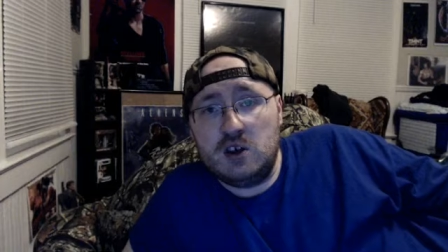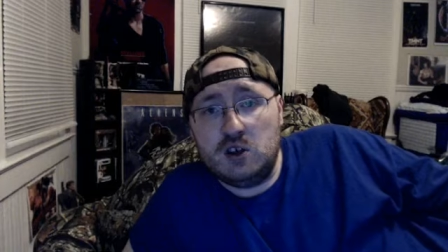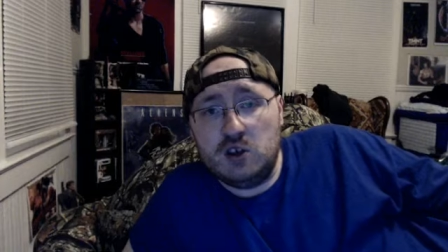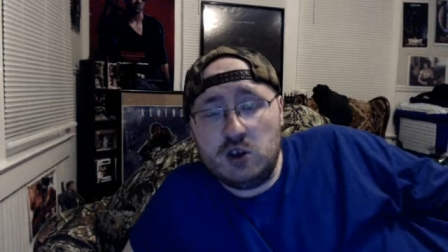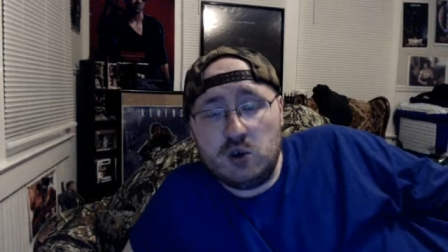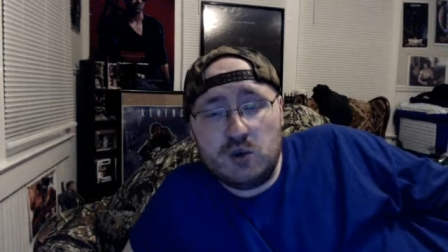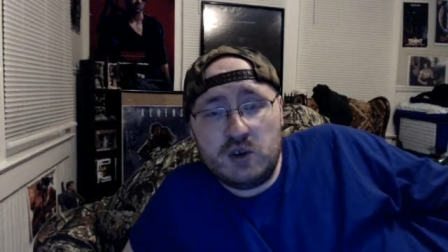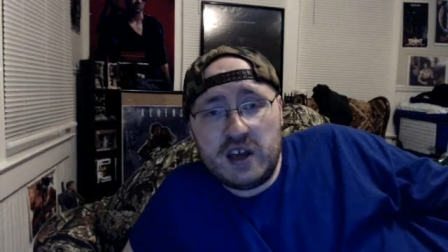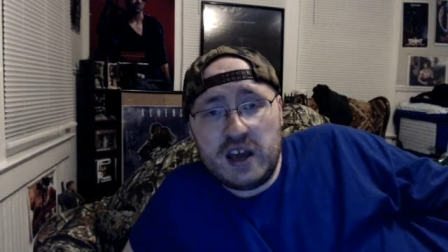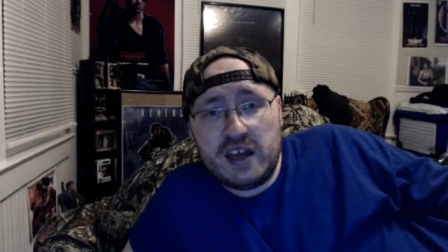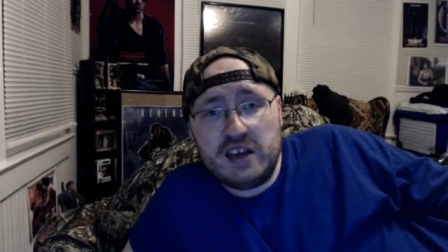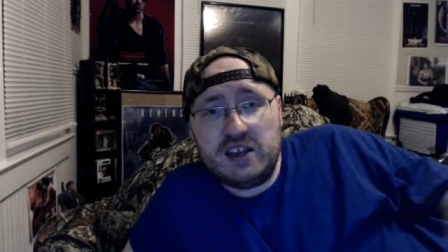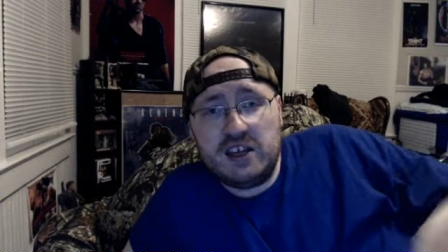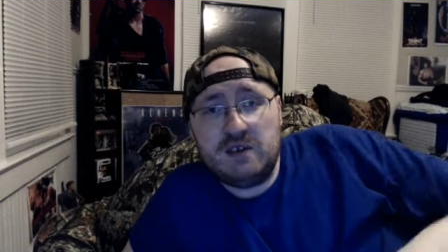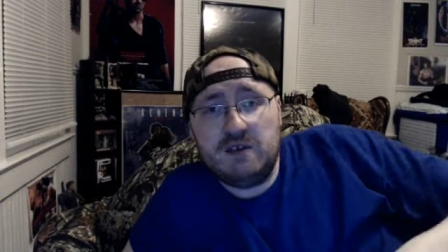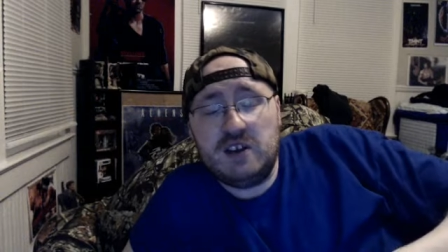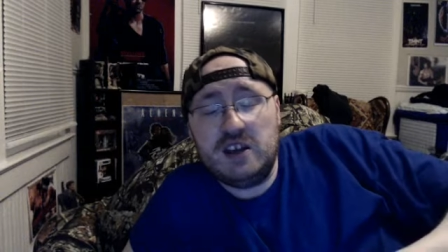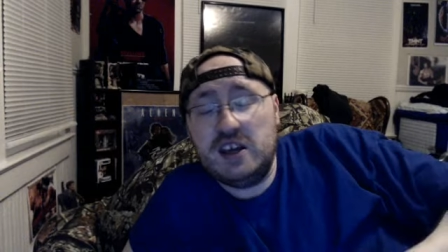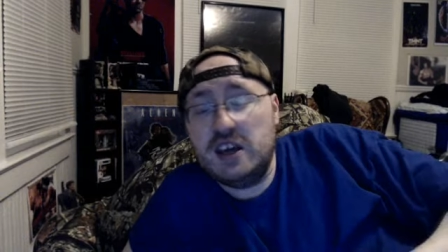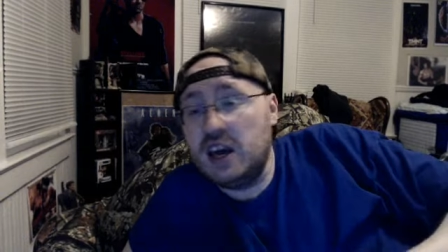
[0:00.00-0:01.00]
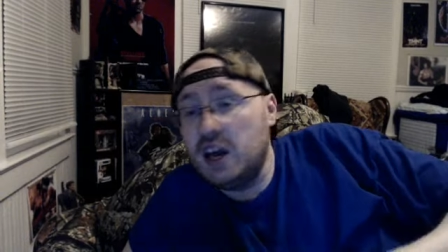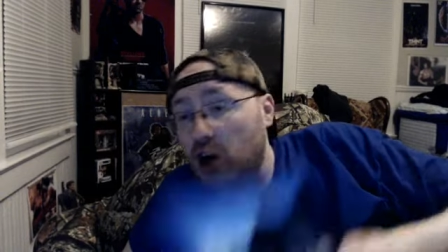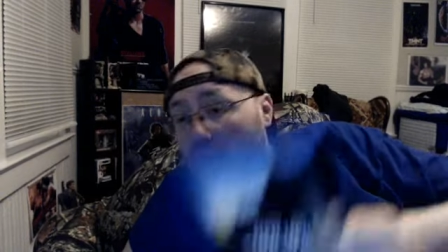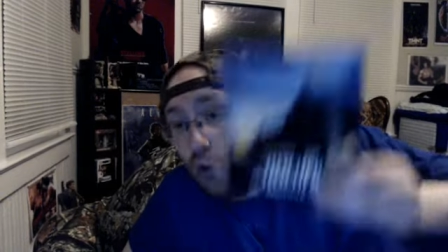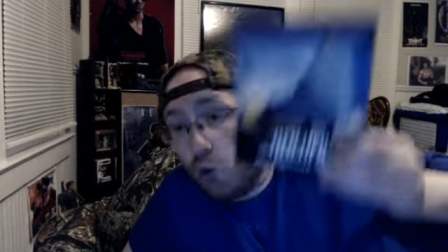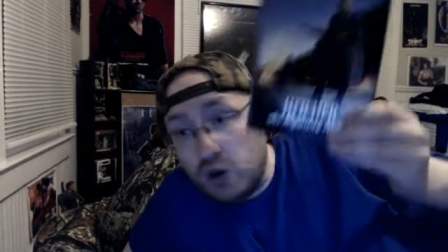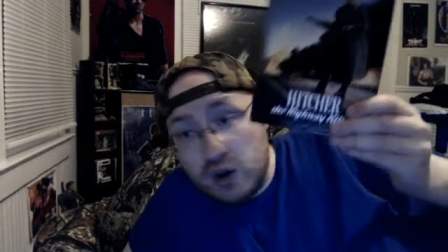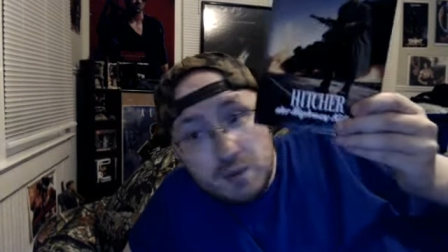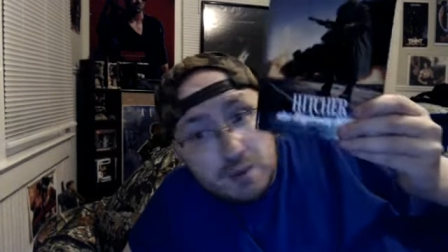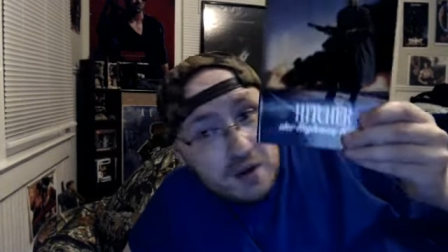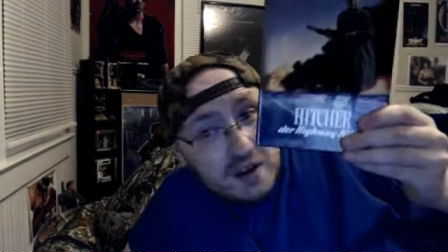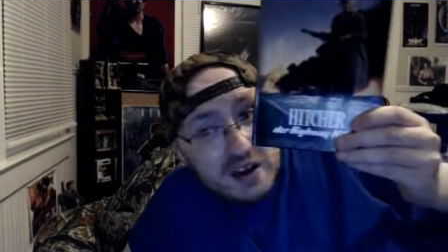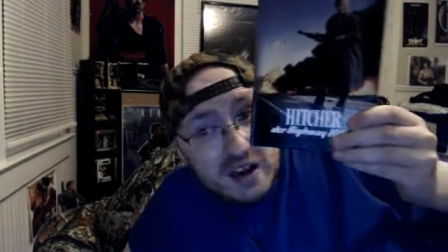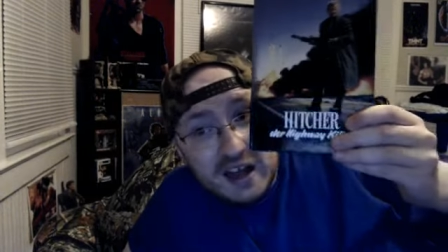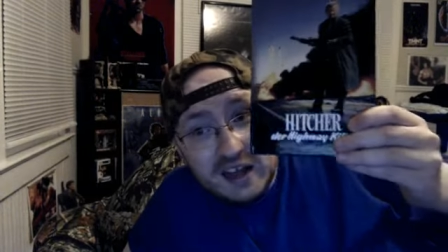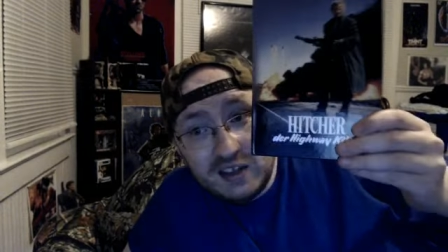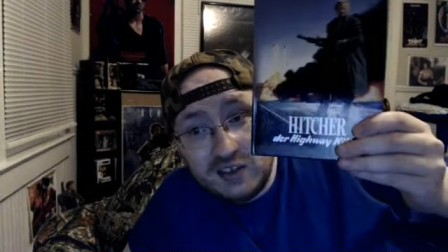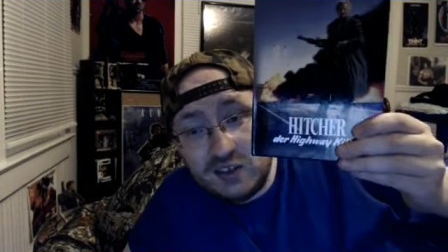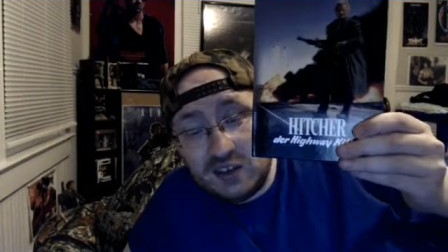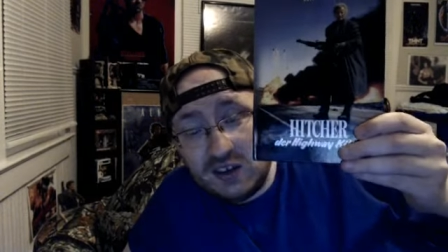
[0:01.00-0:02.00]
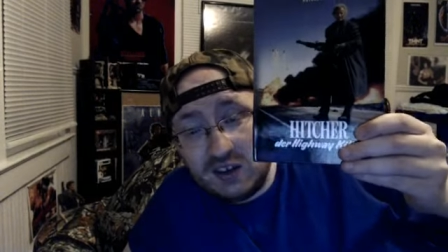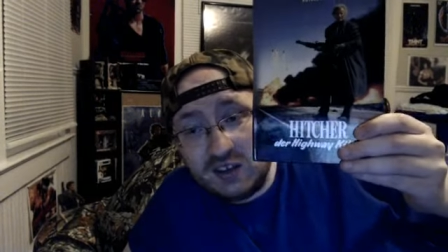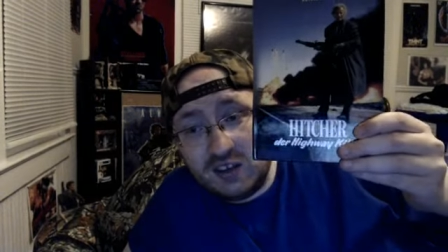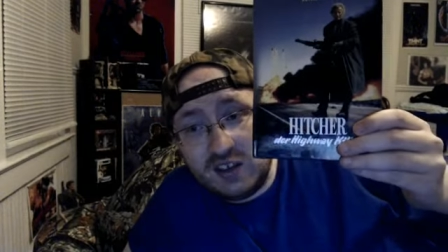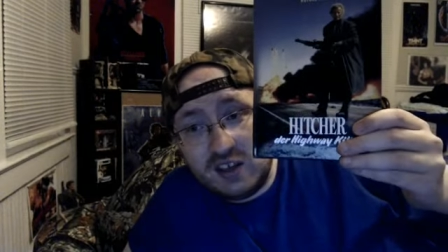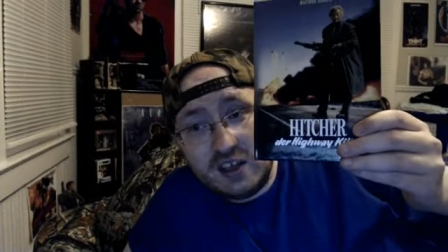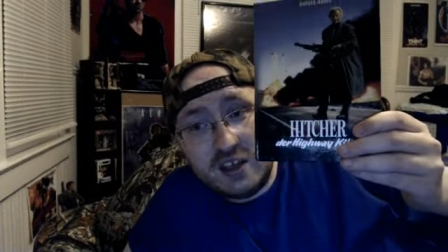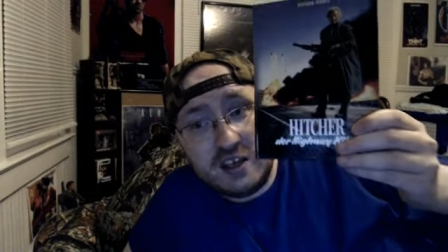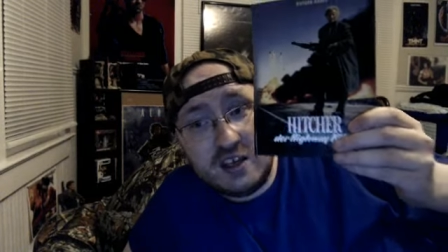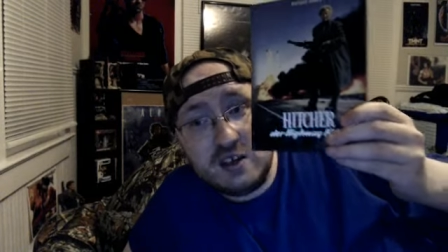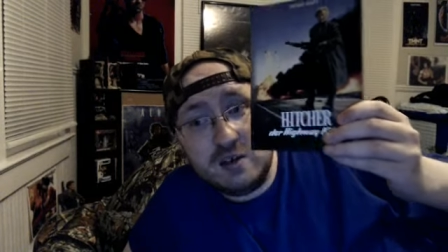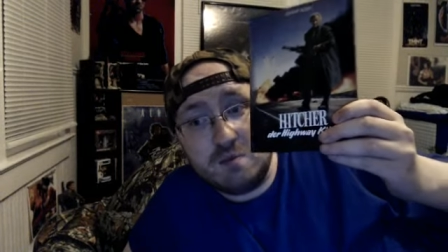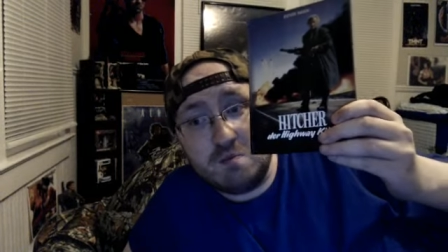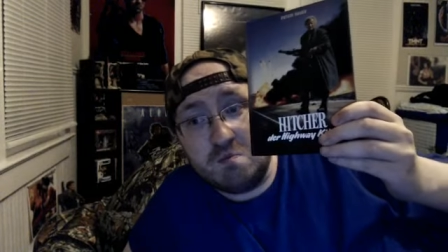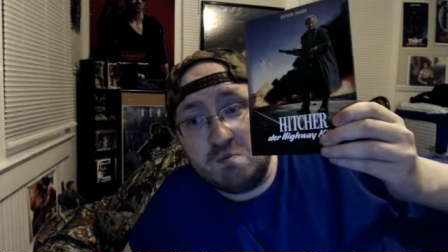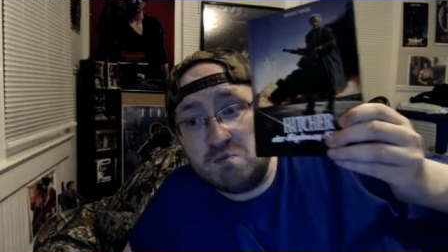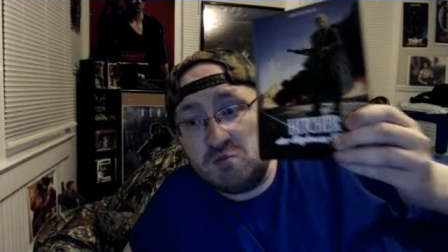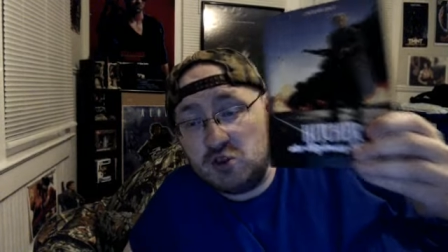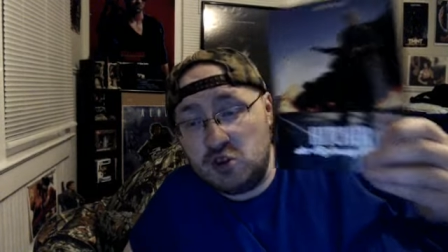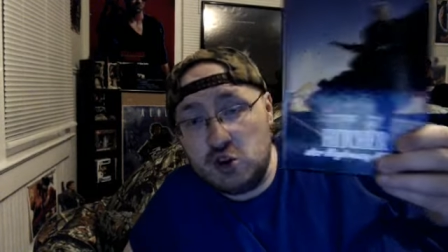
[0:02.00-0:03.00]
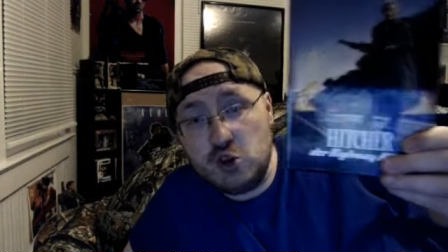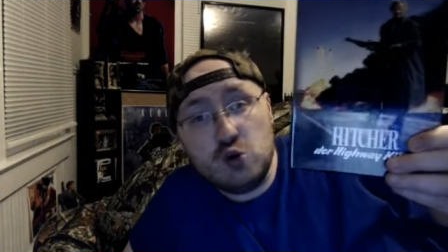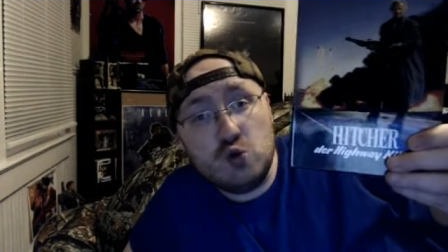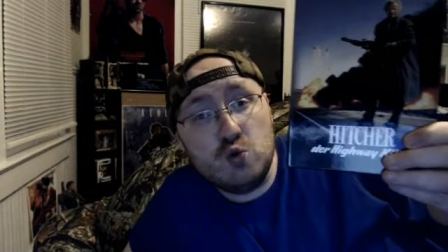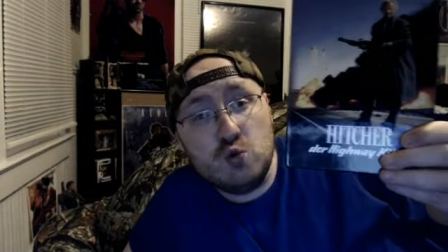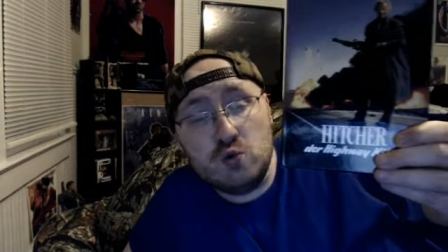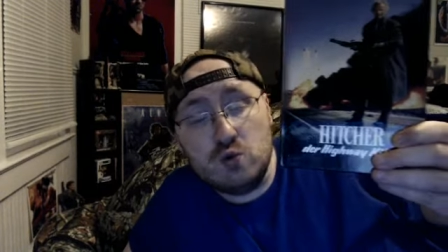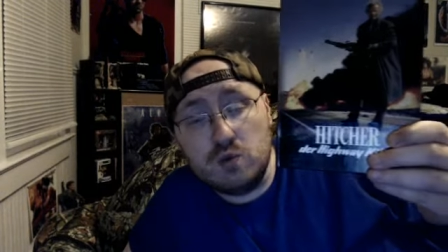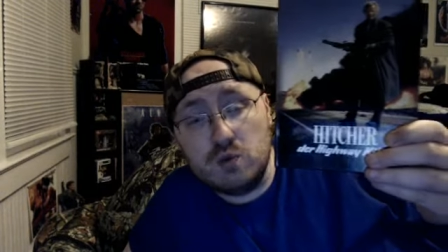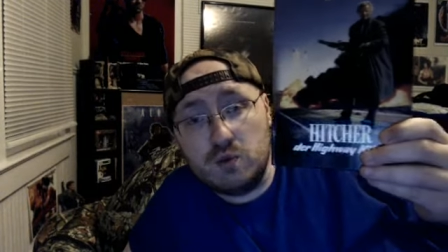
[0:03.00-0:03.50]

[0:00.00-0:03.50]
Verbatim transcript: U K D V D. Would have been nice to see new,